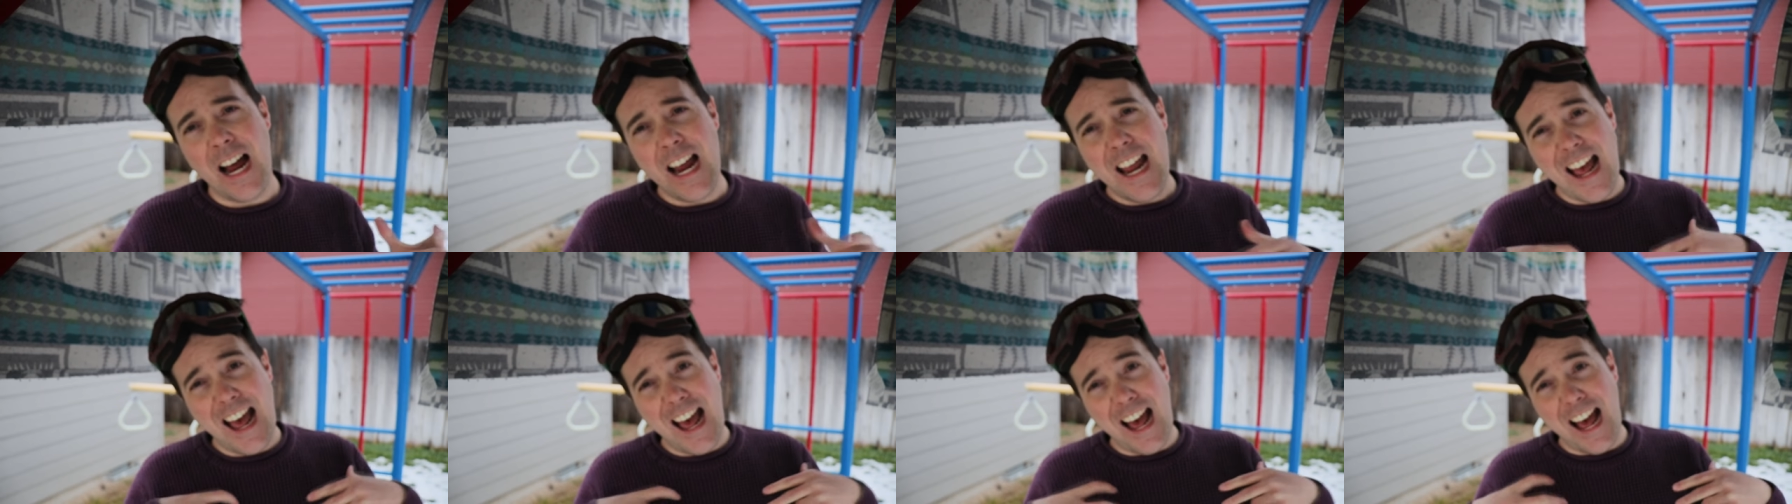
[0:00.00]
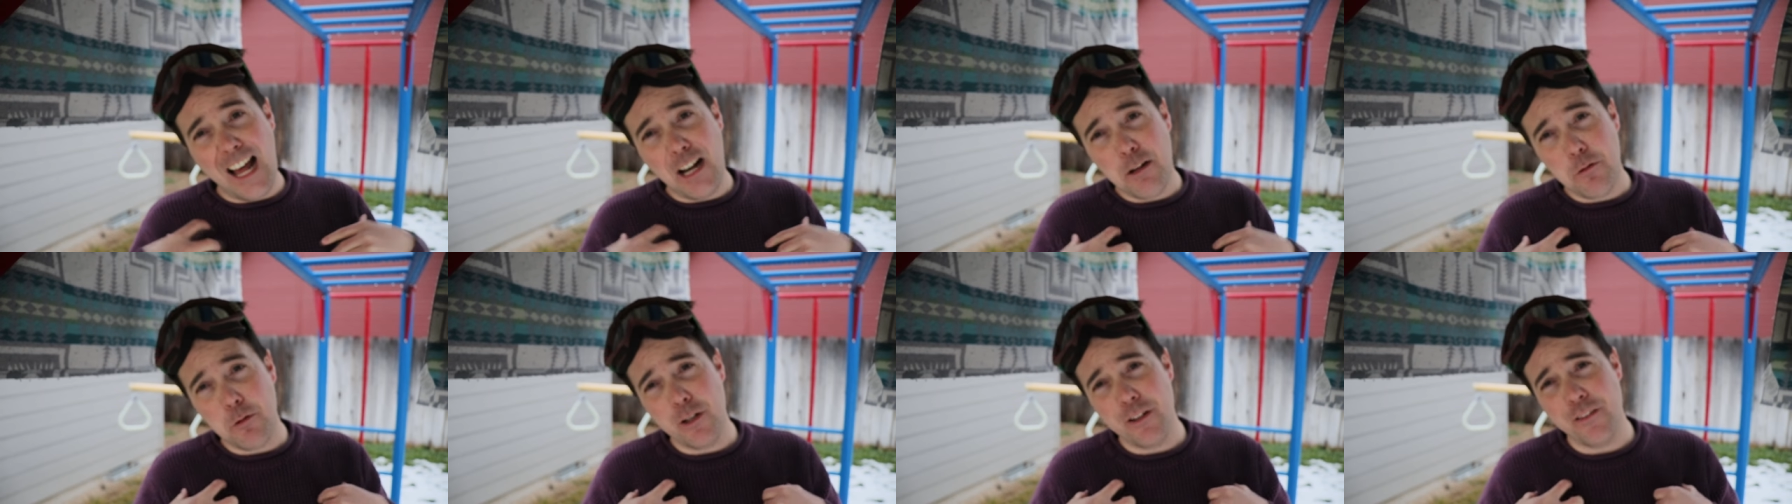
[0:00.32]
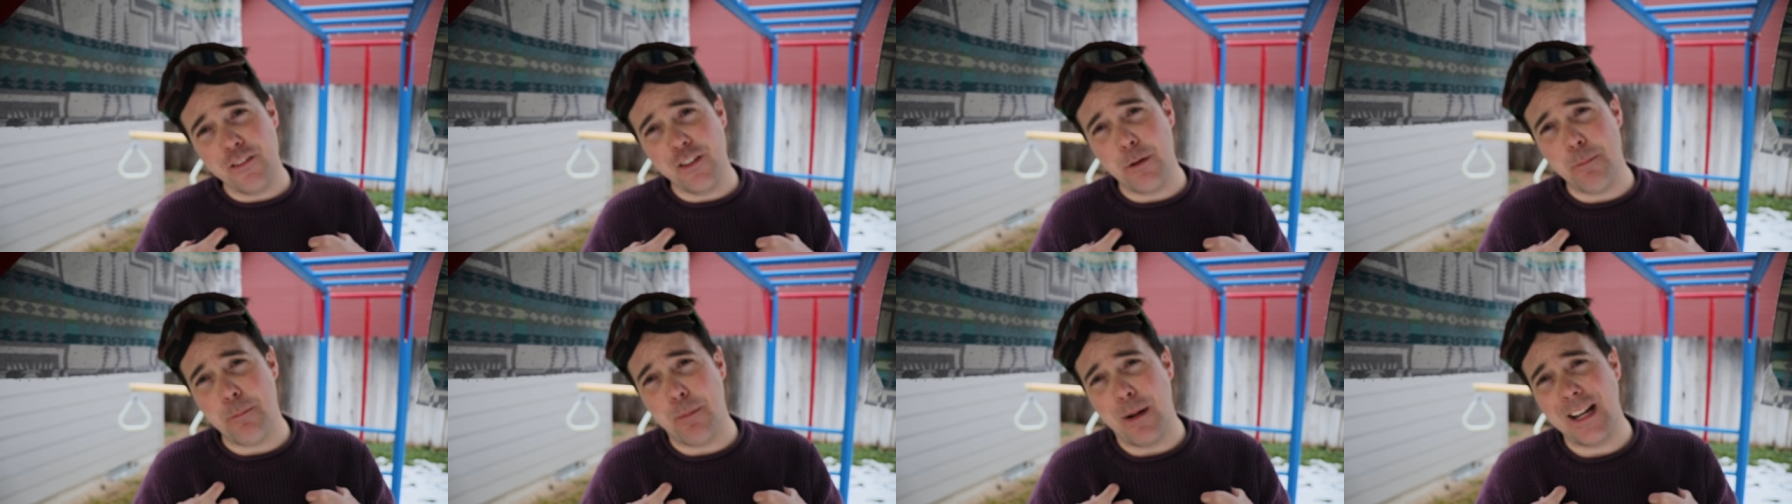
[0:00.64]
I had one
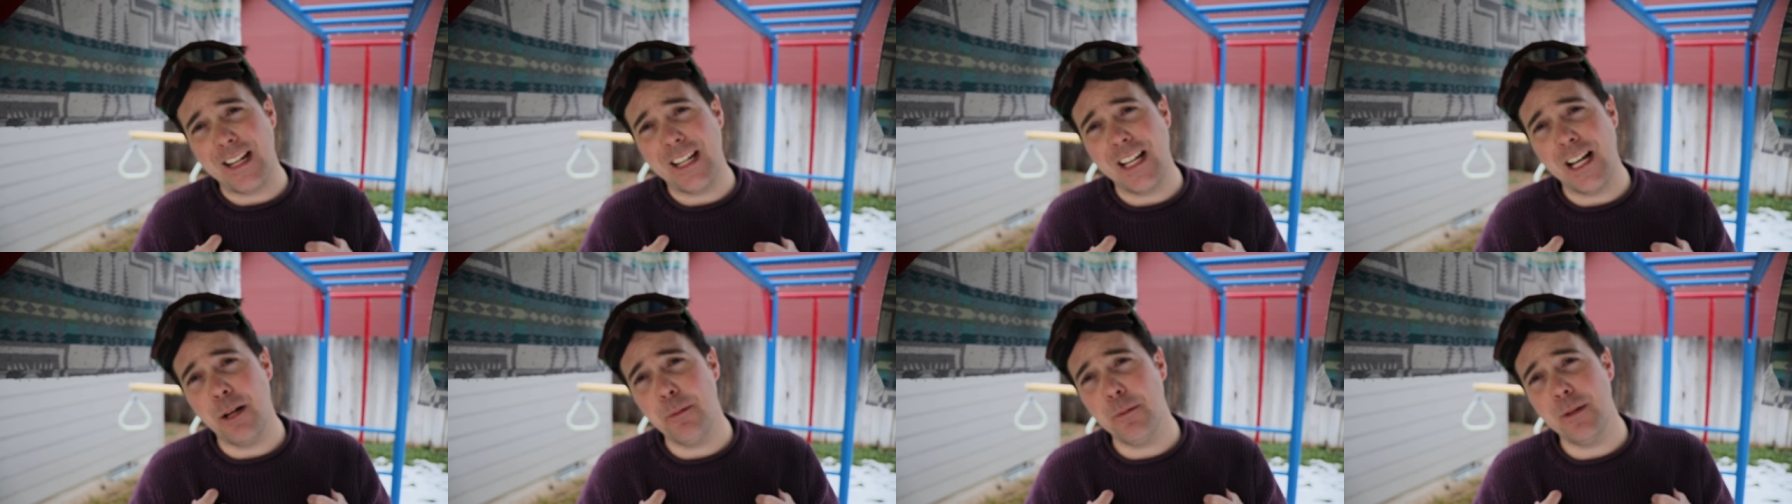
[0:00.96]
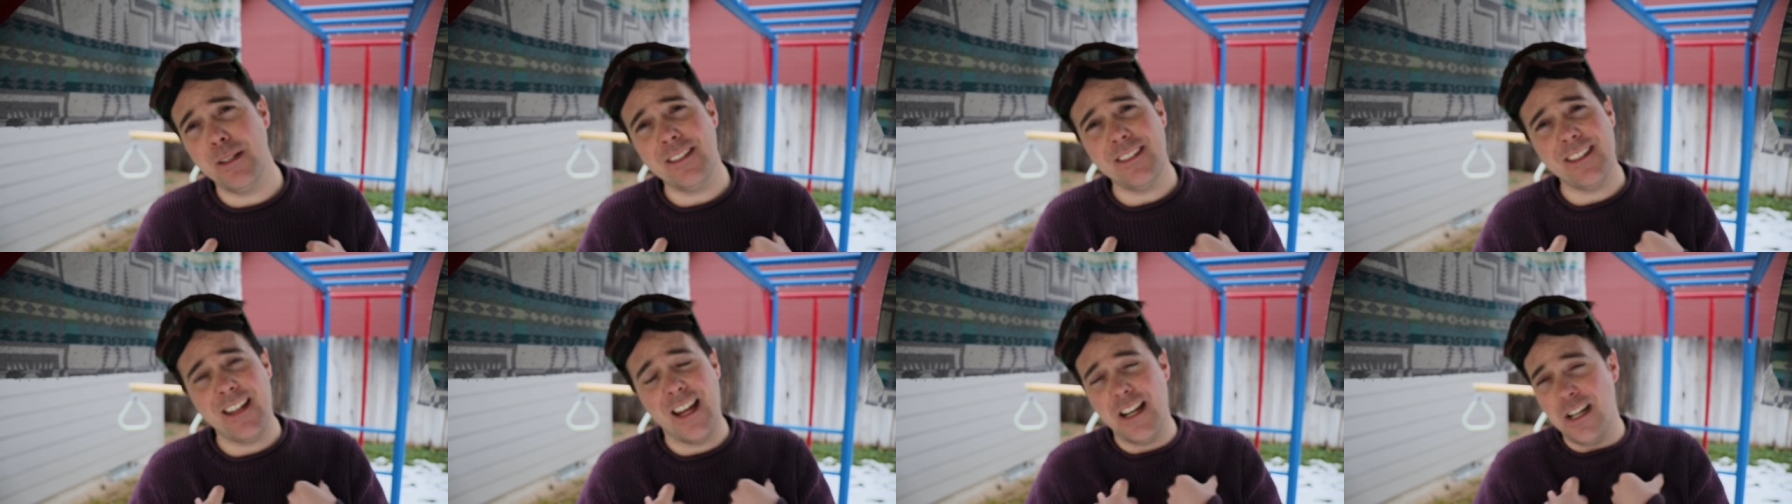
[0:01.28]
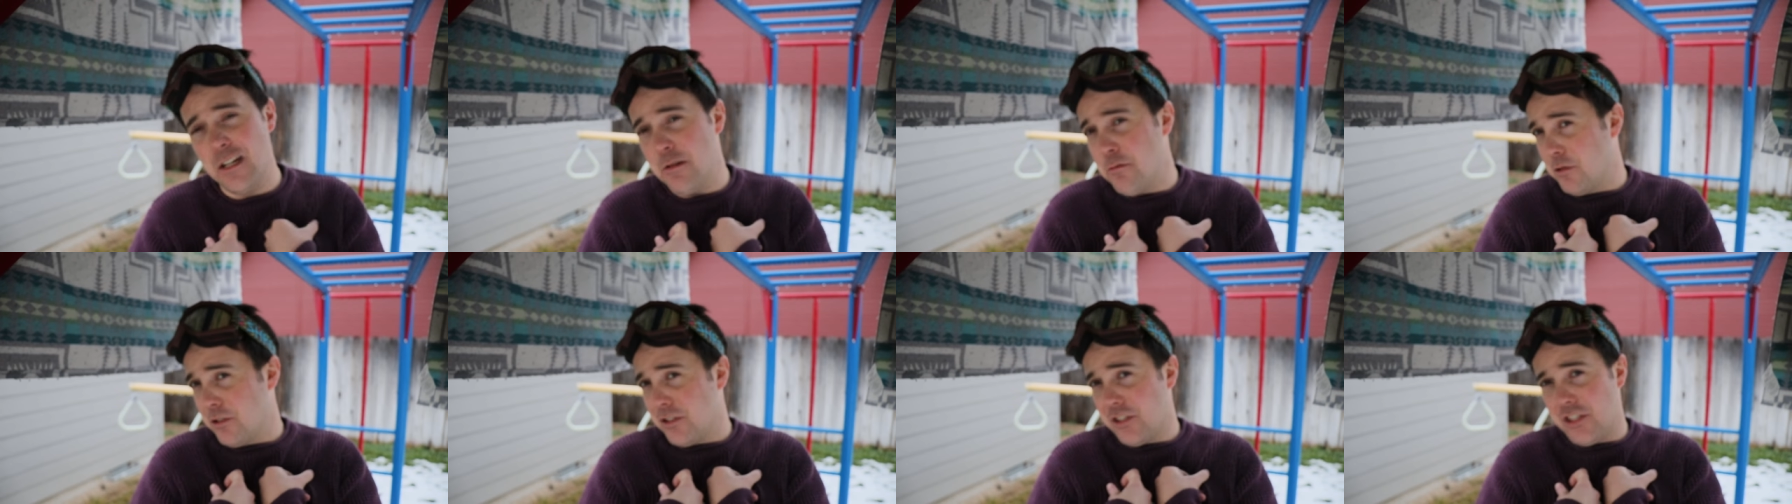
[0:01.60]
of their bike helmets
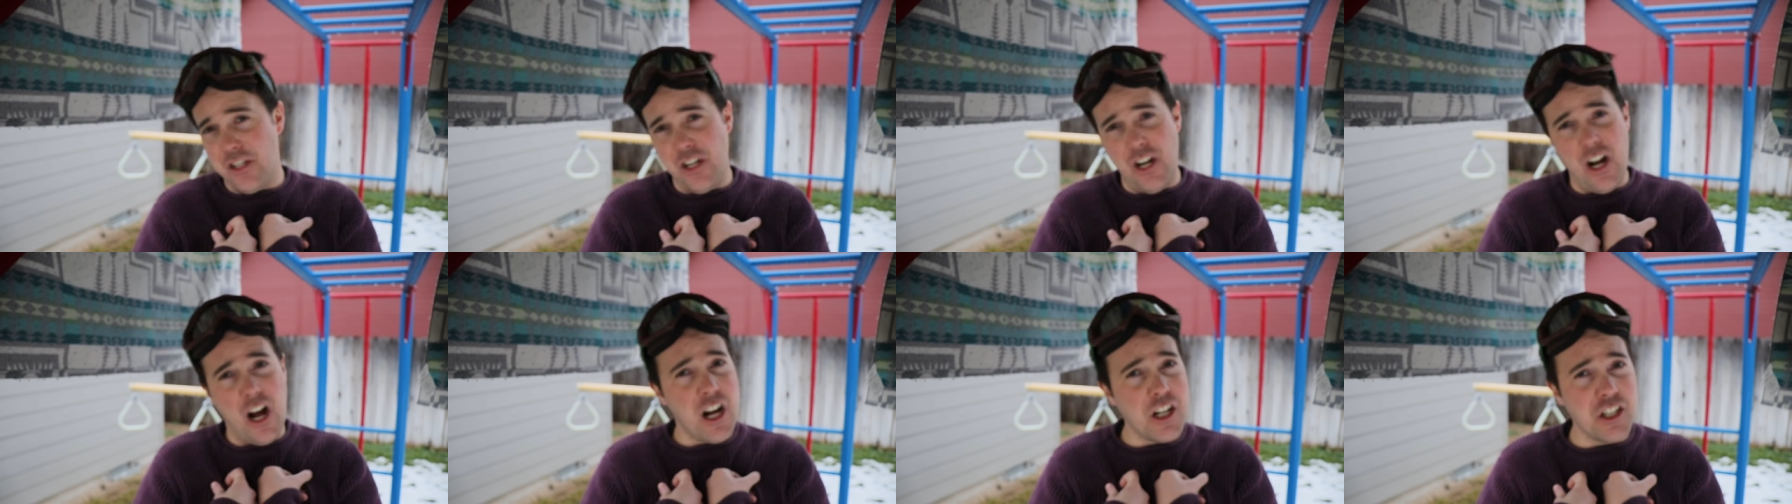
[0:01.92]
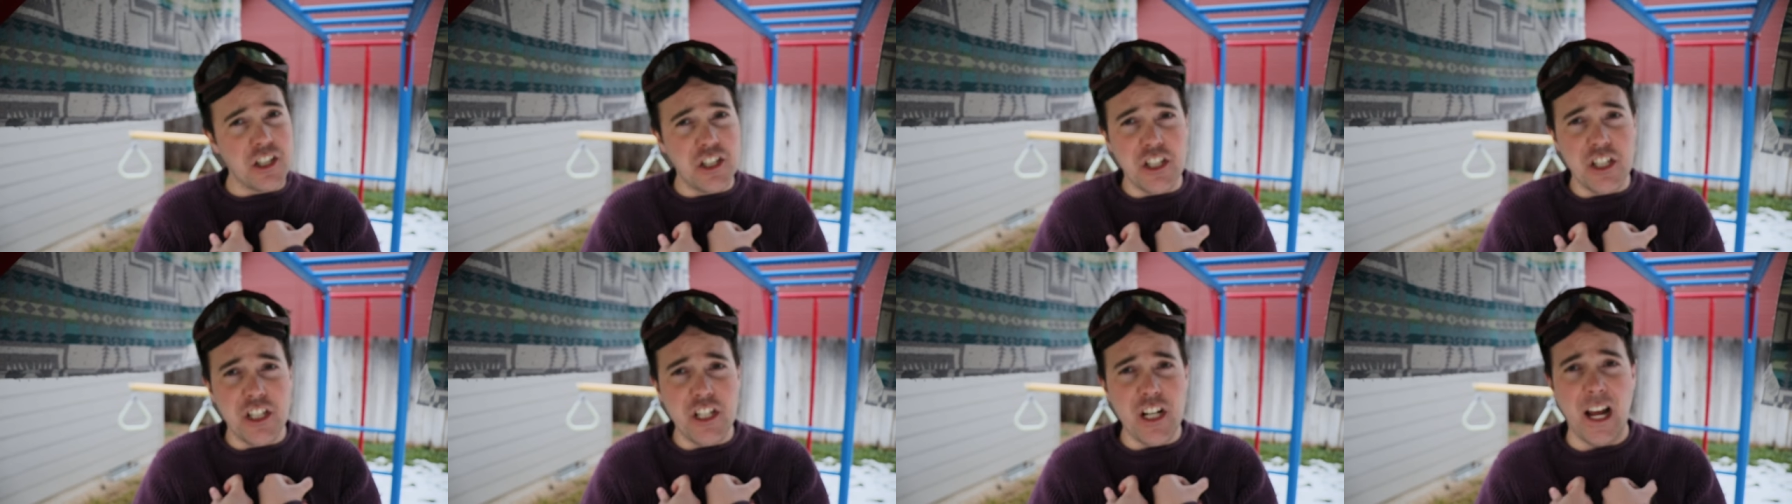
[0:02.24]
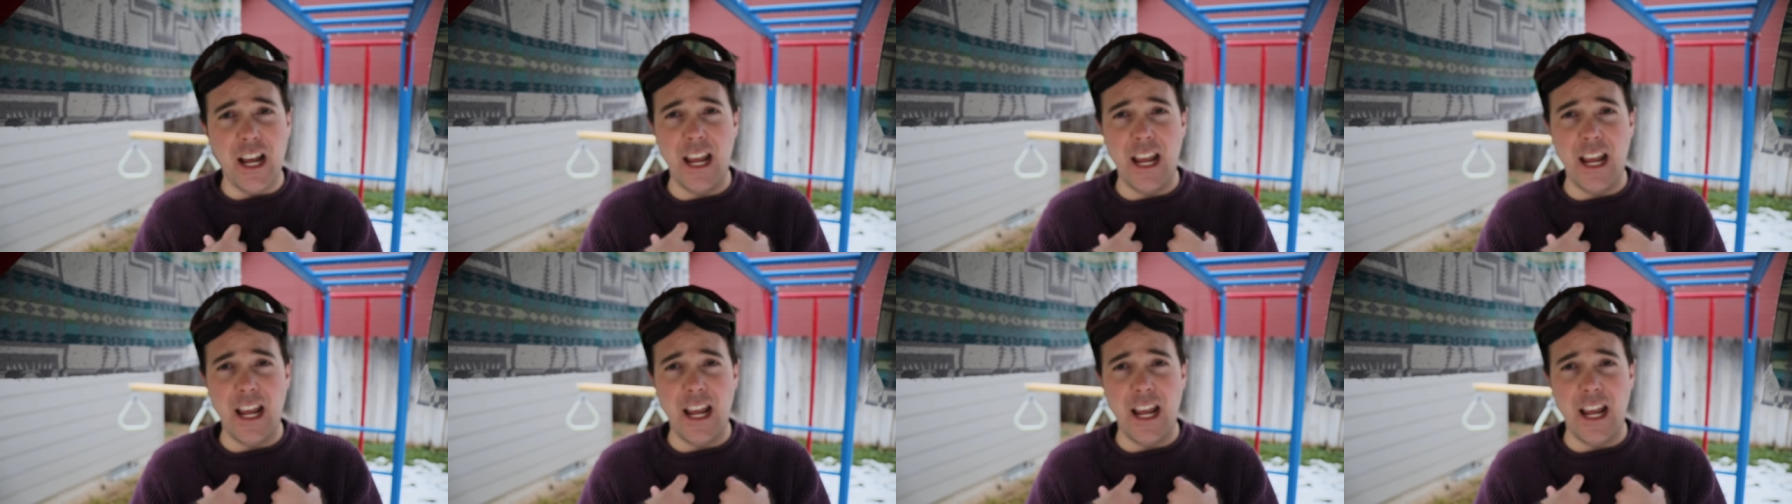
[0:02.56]
and it was not good.